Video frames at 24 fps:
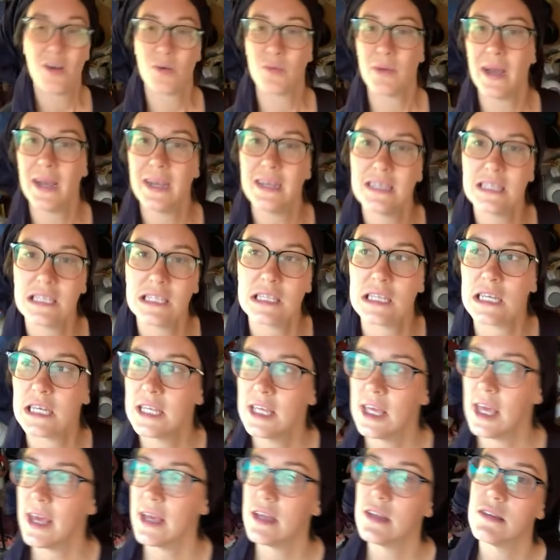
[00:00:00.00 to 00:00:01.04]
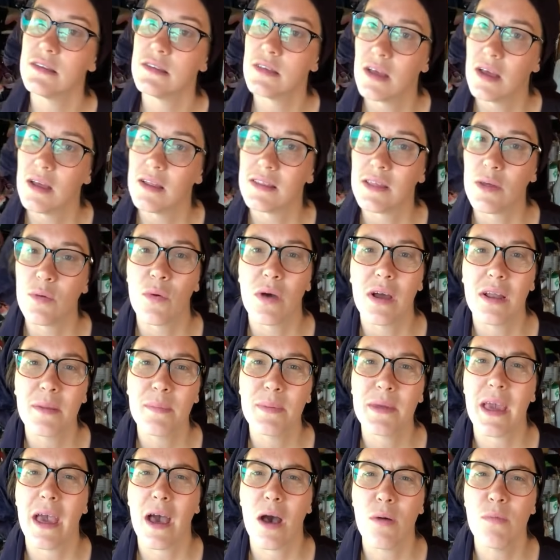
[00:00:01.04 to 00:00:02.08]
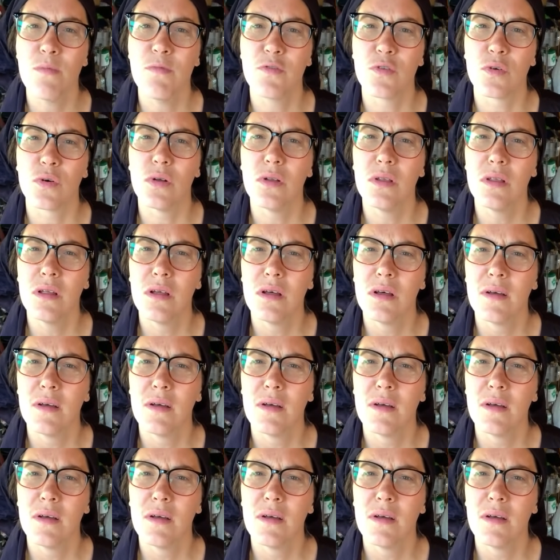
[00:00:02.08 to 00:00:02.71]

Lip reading: Why is it that kids, they want to be helpful.